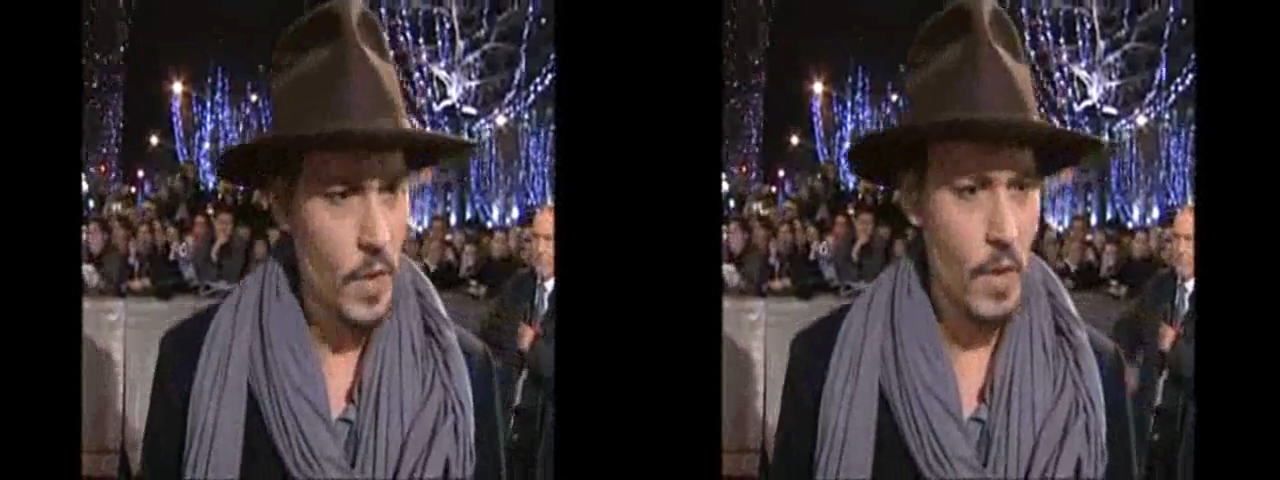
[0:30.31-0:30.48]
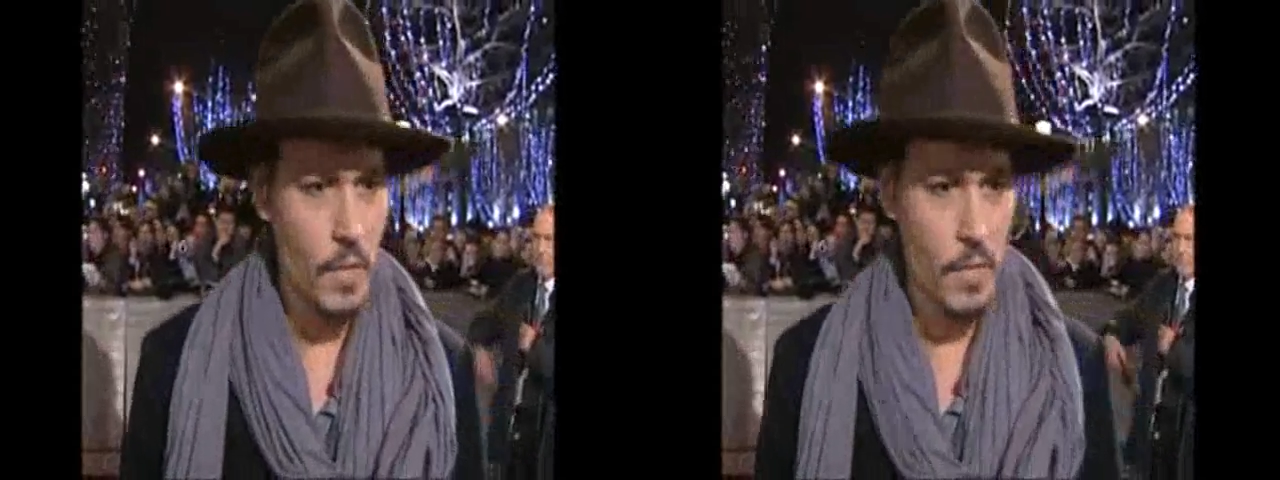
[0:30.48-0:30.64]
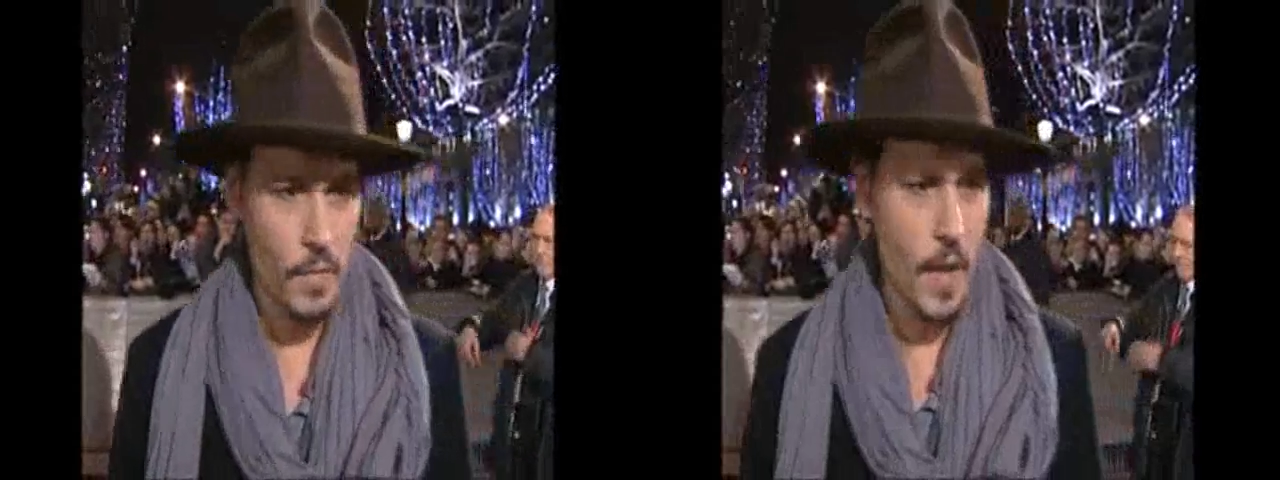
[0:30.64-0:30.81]

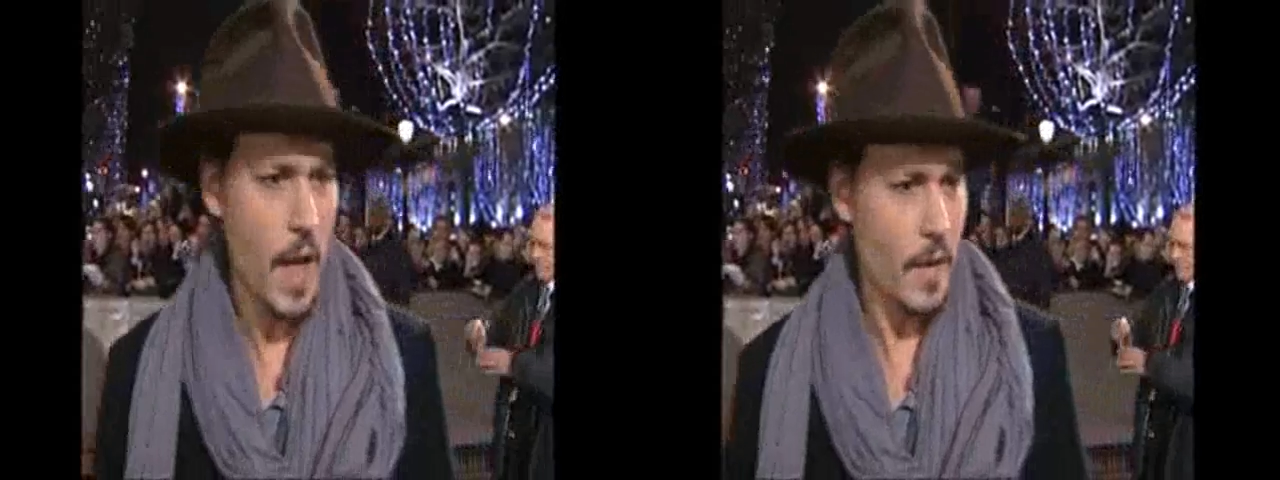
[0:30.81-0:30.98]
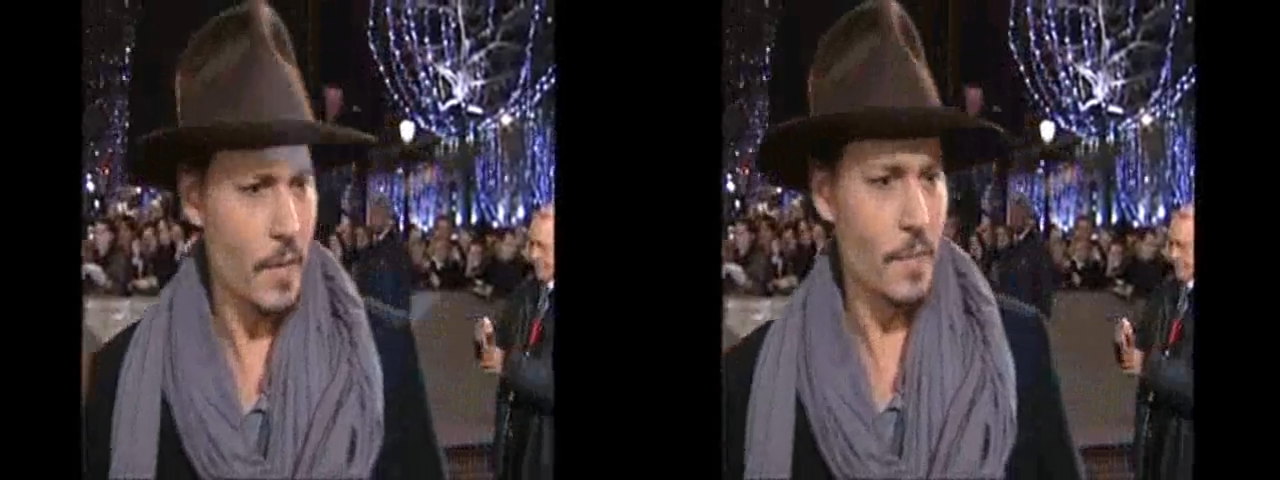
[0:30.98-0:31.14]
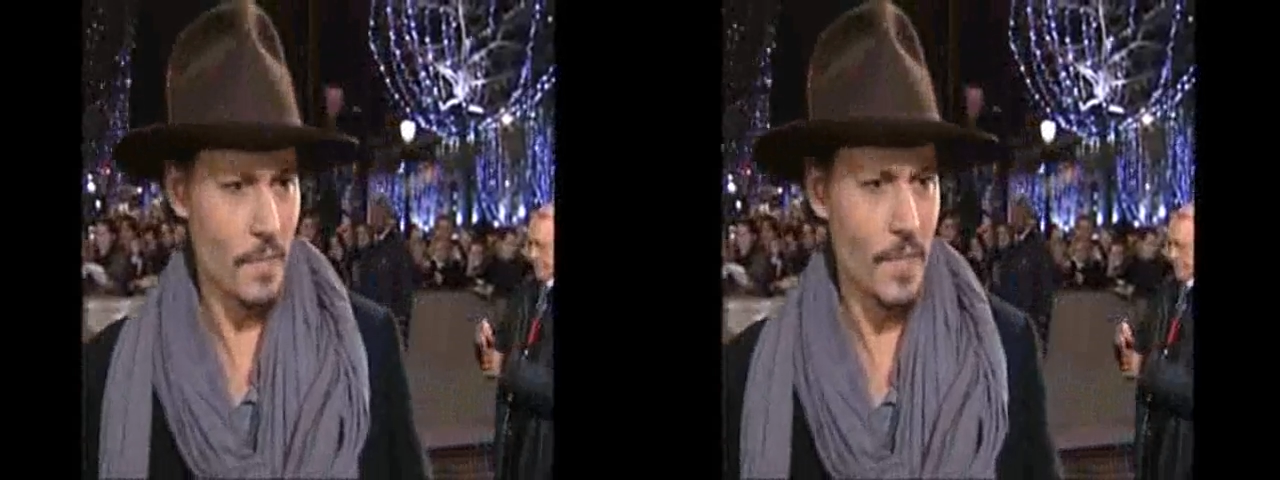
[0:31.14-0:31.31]

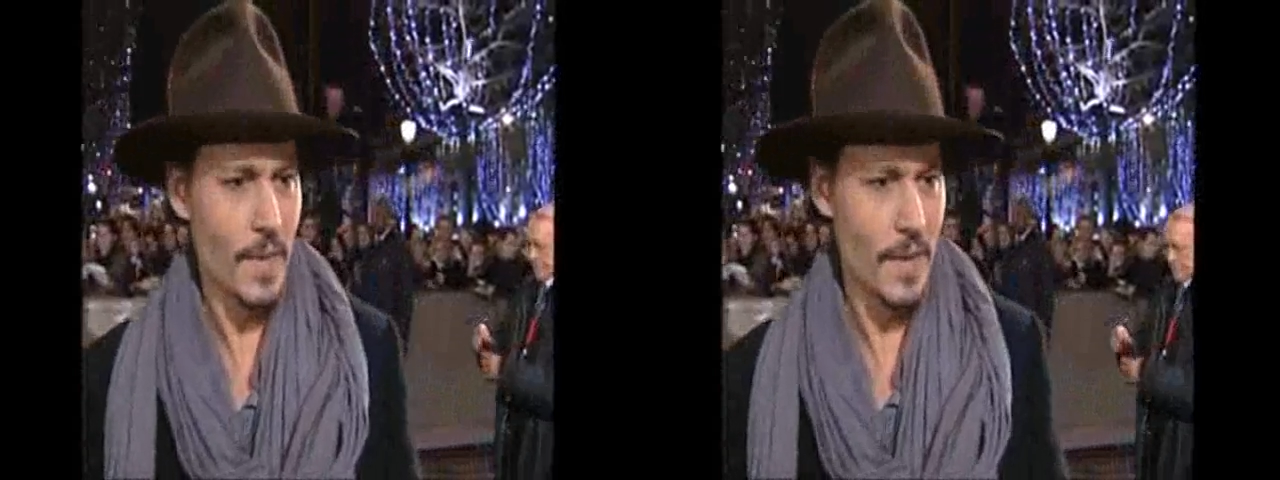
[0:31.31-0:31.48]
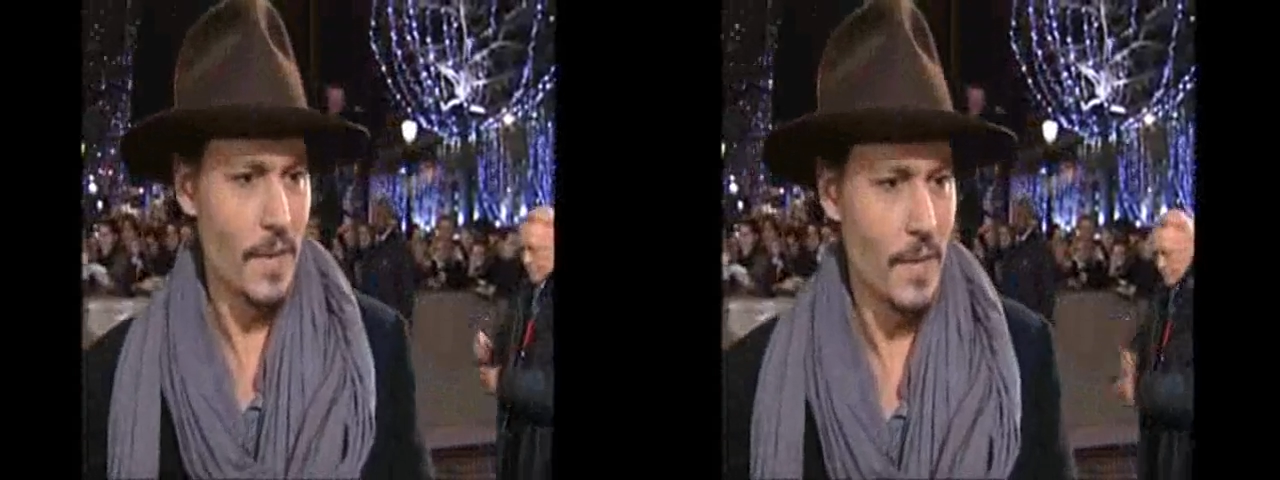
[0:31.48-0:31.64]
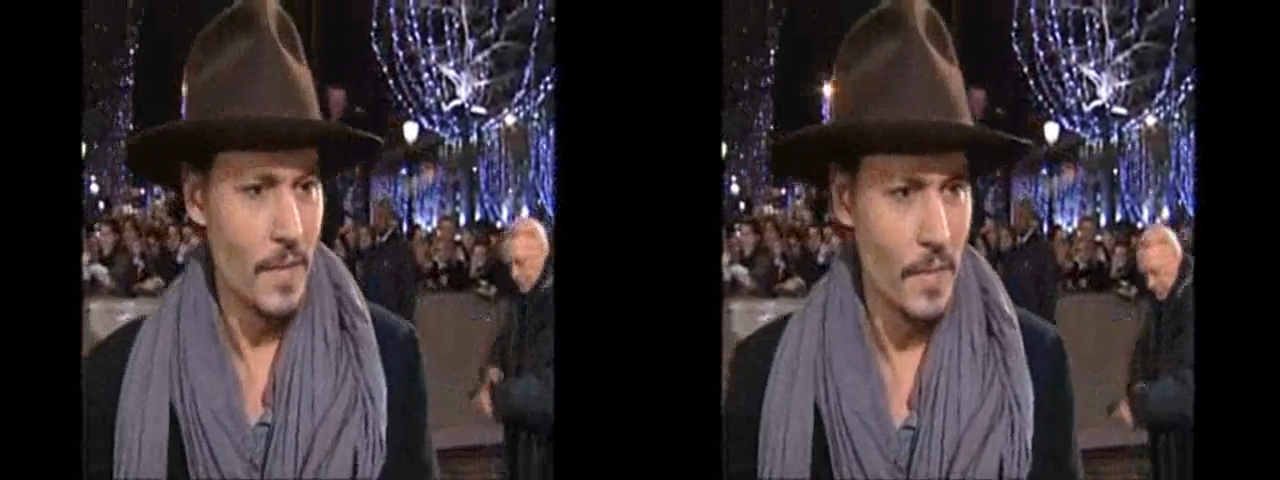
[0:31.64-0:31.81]
flattered,
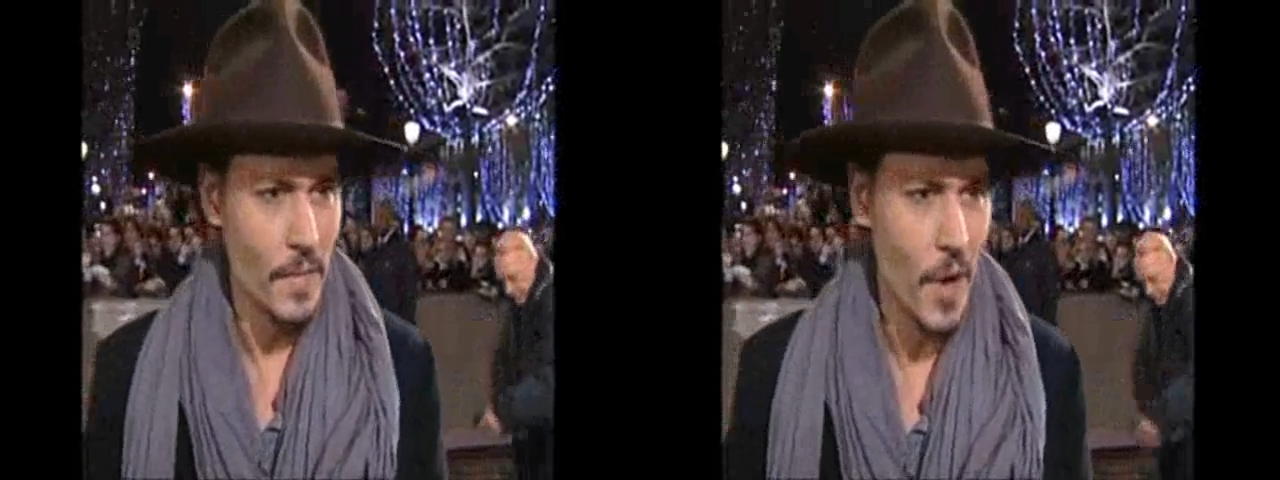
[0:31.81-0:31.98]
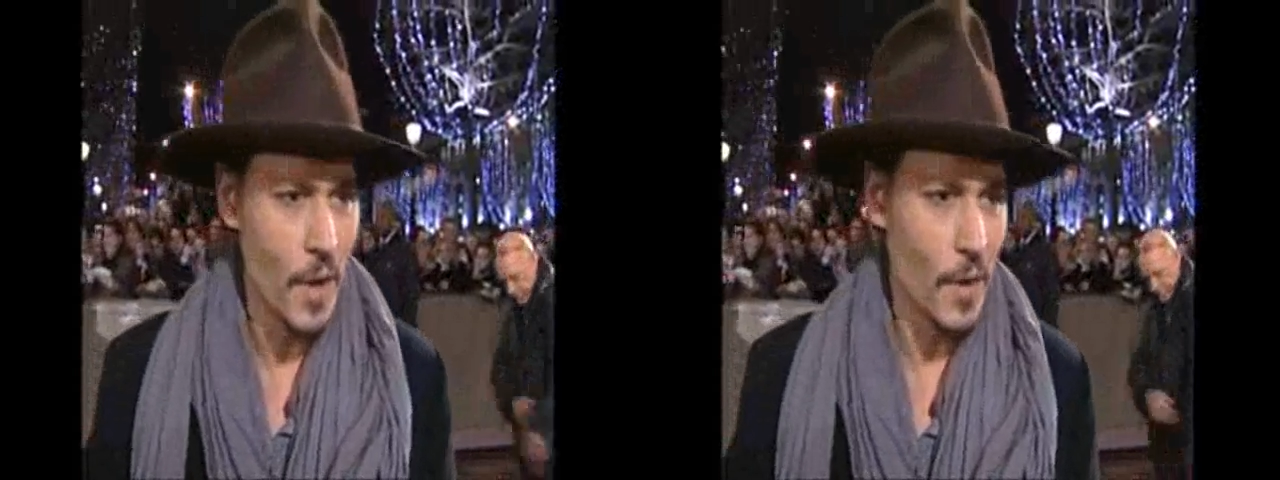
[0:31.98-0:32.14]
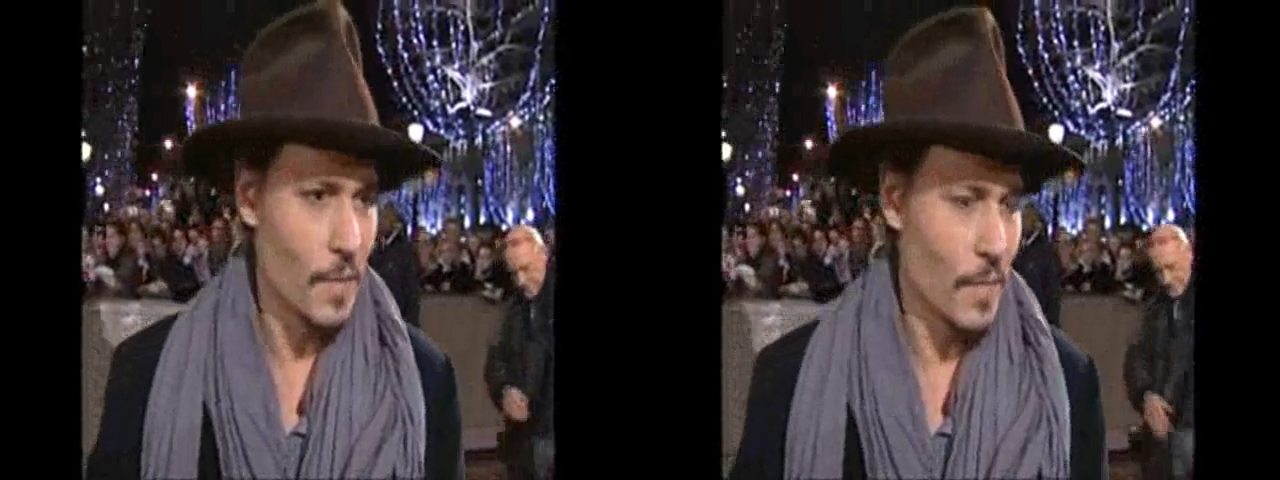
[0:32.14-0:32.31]

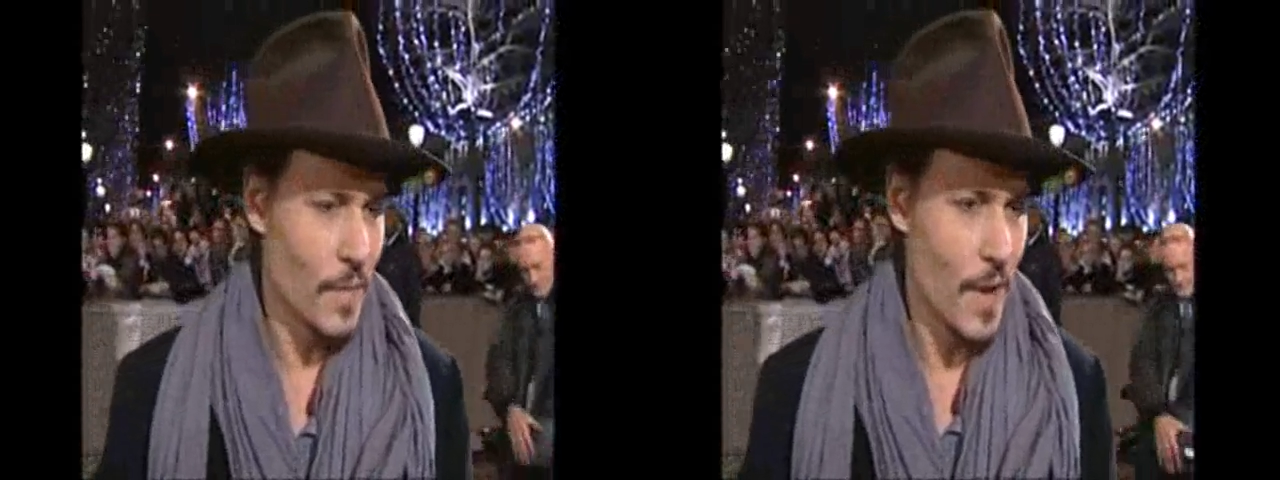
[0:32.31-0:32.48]
honored.